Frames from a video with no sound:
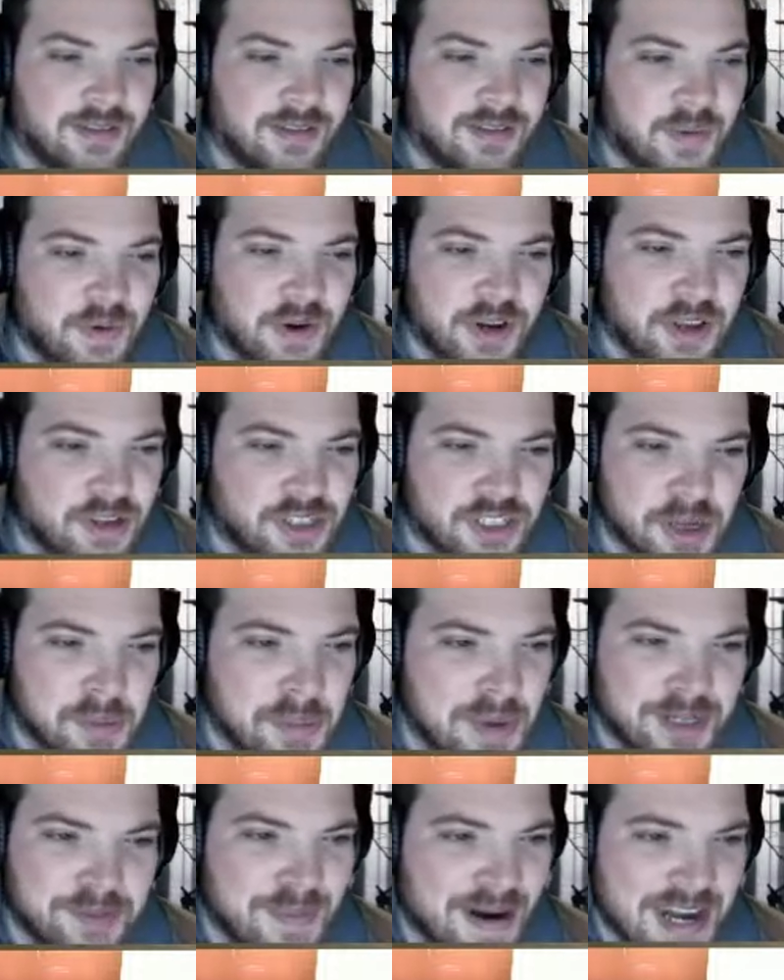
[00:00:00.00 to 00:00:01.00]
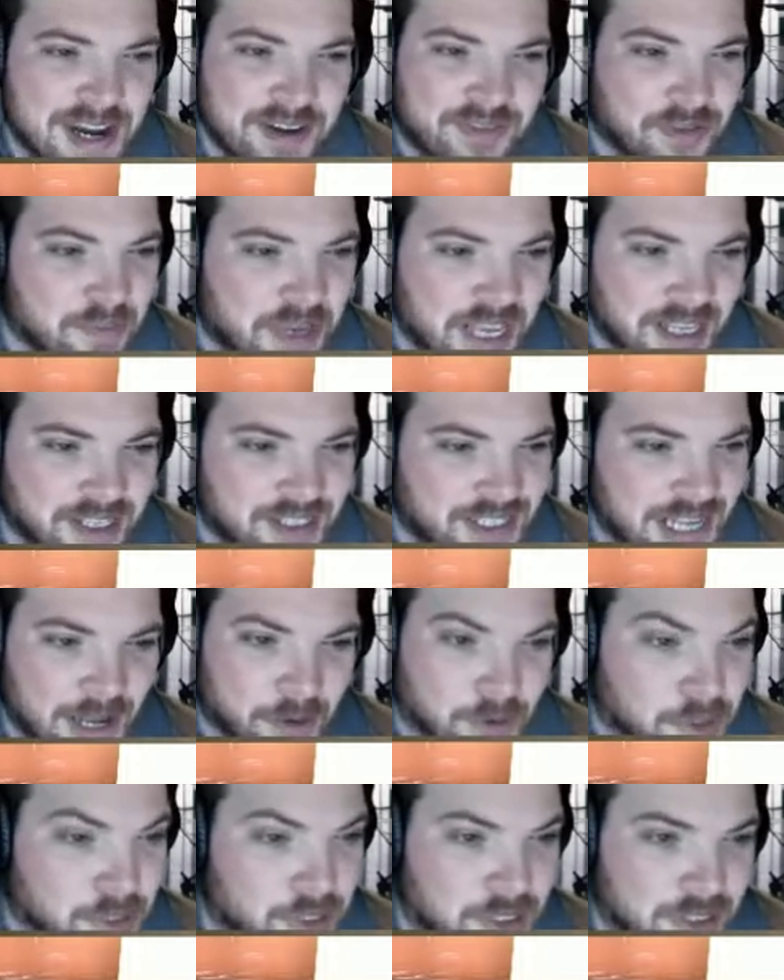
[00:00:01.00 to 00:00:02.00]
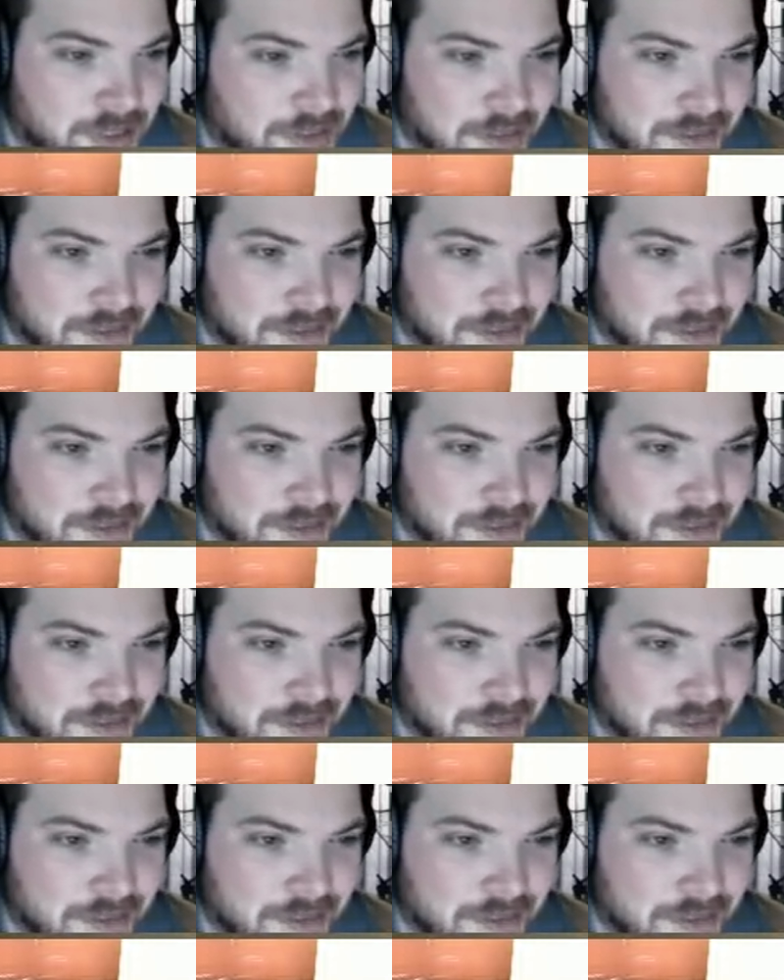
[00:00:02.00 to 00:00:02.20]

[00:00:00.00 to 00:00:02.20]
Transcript: they would have got so much money from kit sales.